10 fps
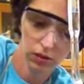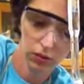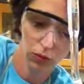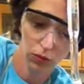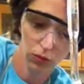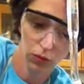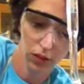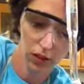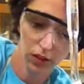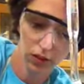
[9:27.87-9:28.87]
Ooh, we're
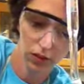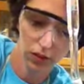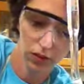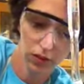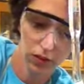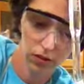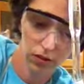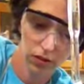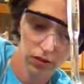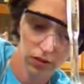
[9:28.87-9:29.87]
getting close.
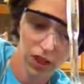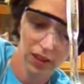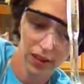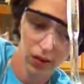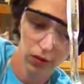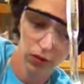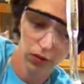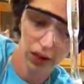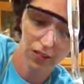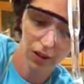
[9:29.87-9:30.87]
Now, those of you
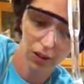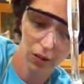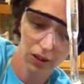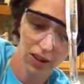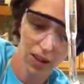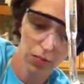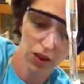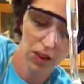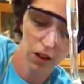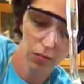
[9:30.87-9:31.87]
guys that are going into AP
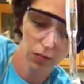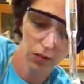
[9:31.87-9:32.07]
Chem,